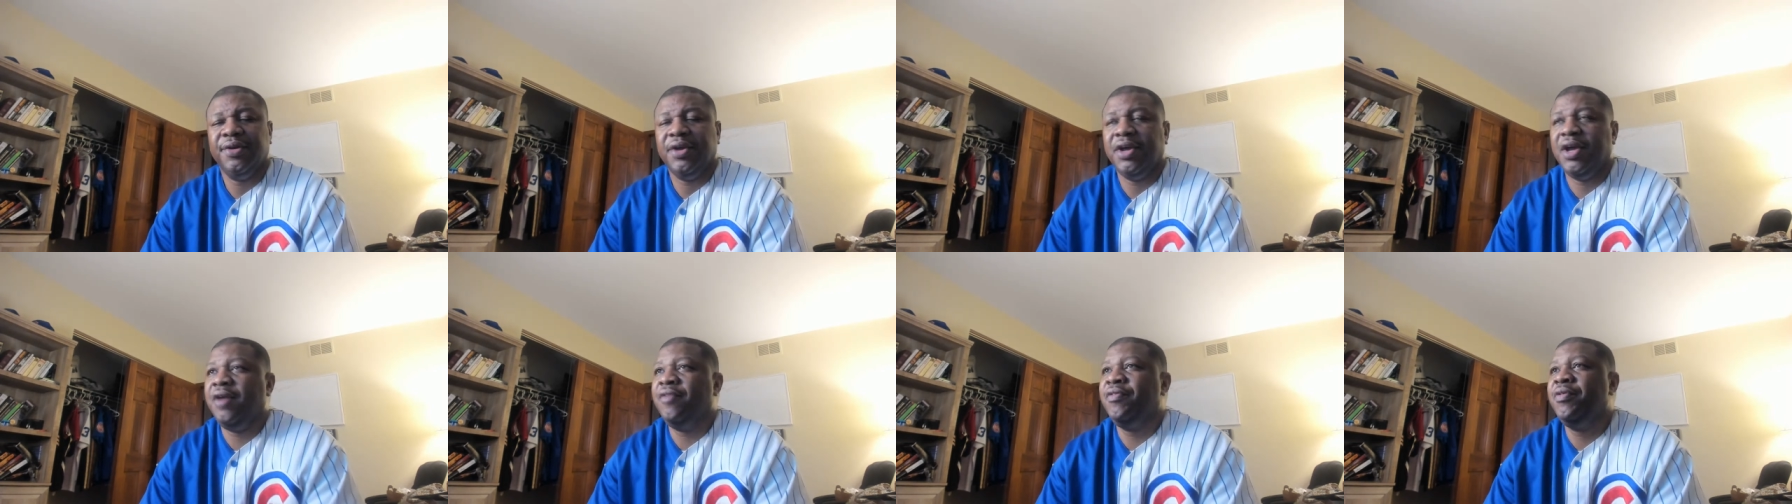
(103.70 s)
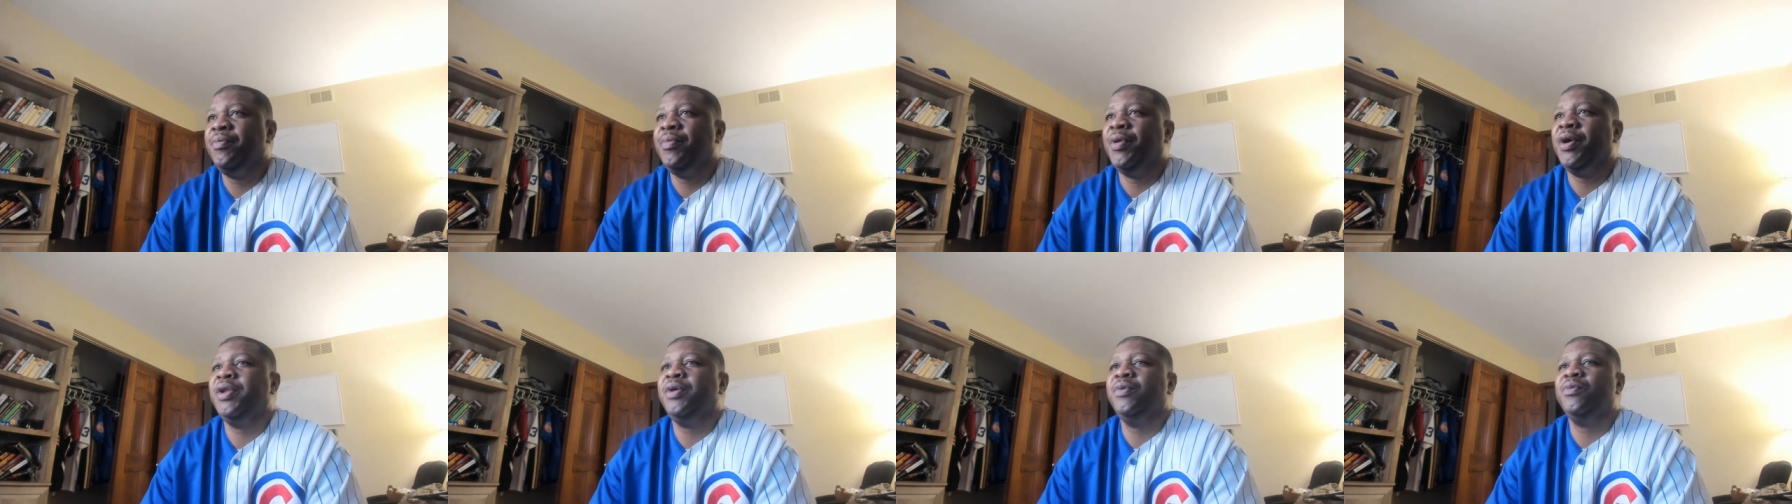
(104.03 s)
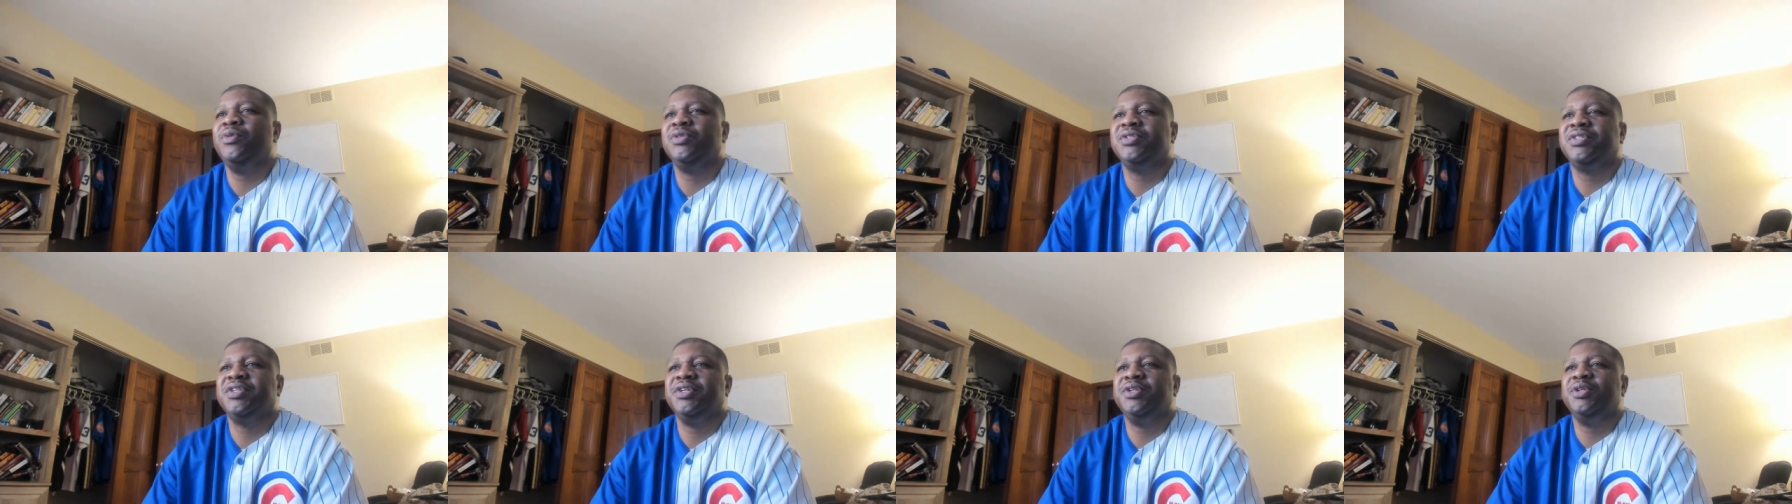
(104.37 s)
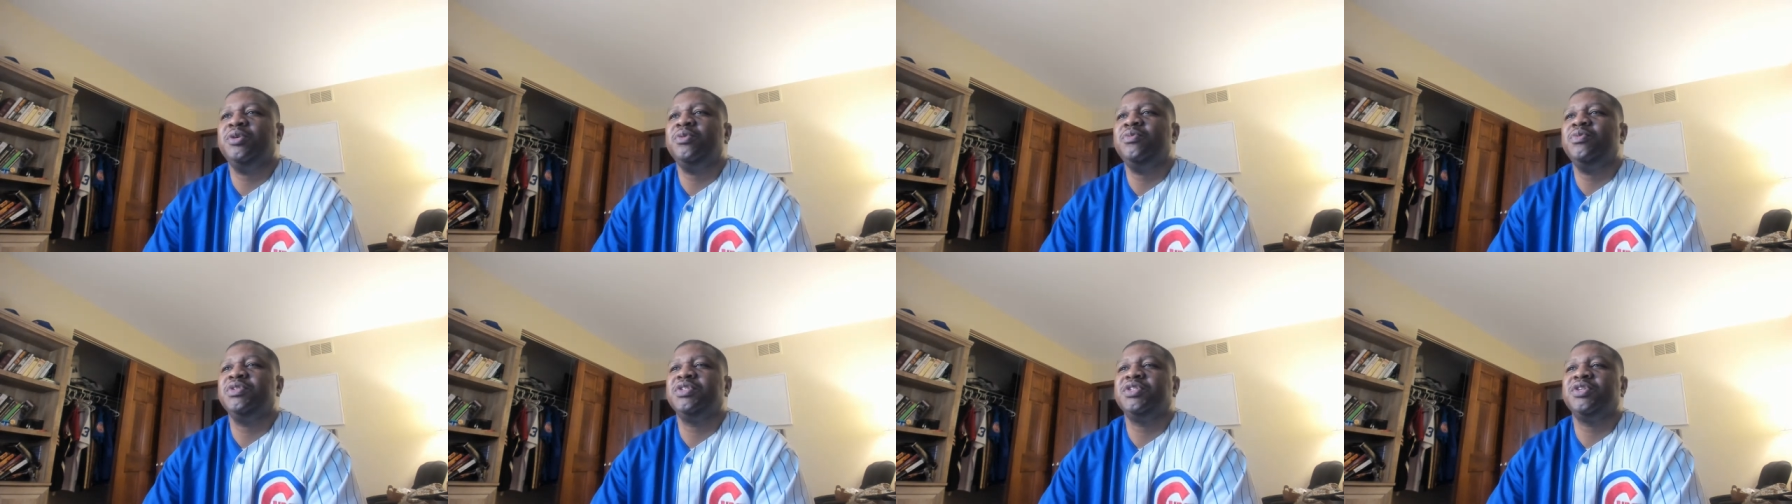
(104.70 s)
Everybody wants to
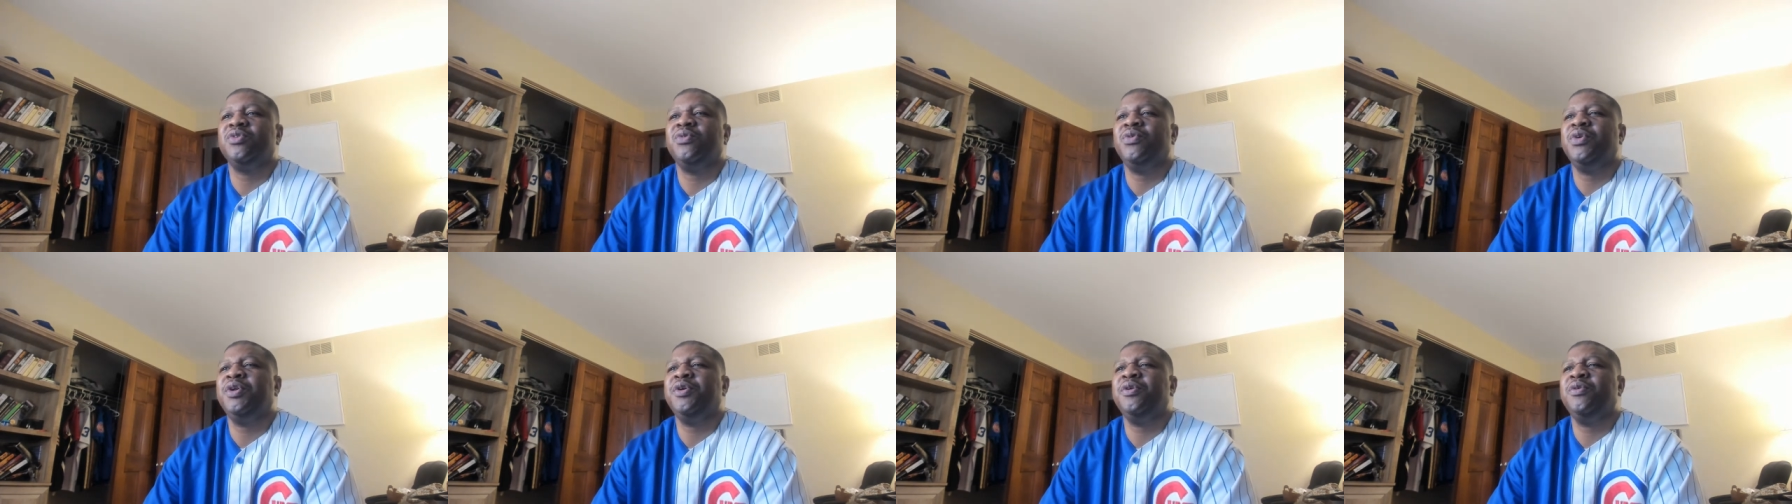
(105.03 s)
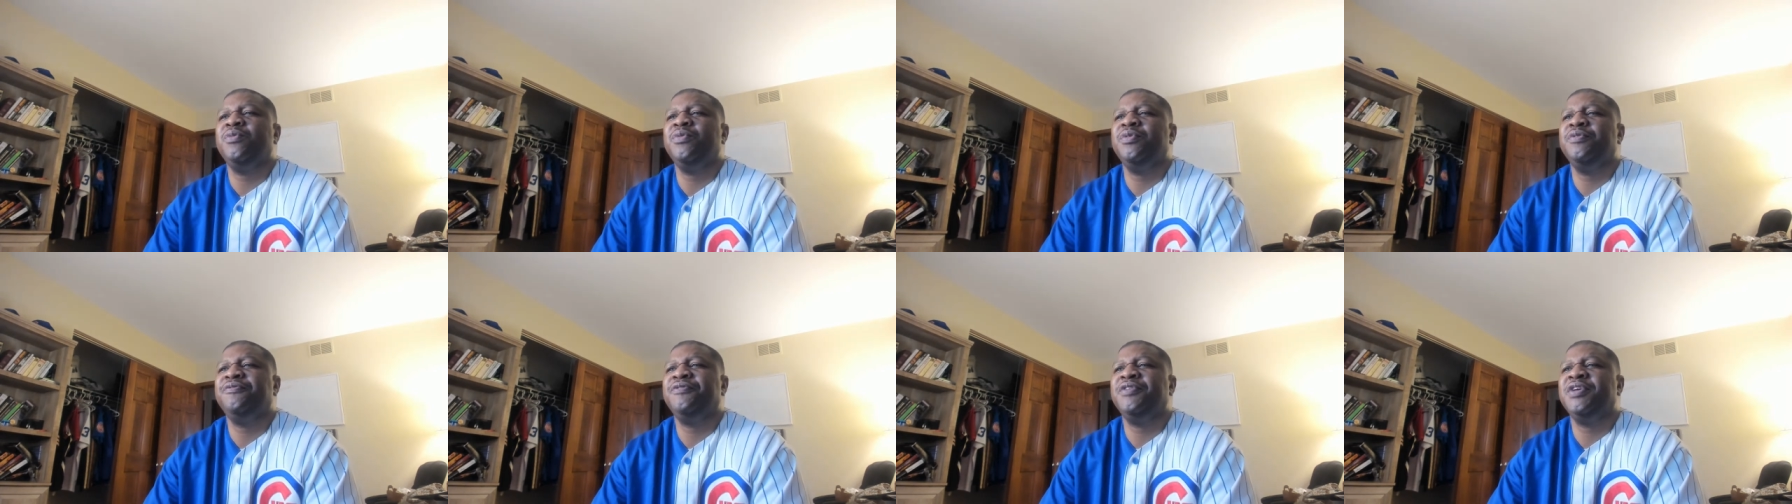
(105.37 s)
know what's going on with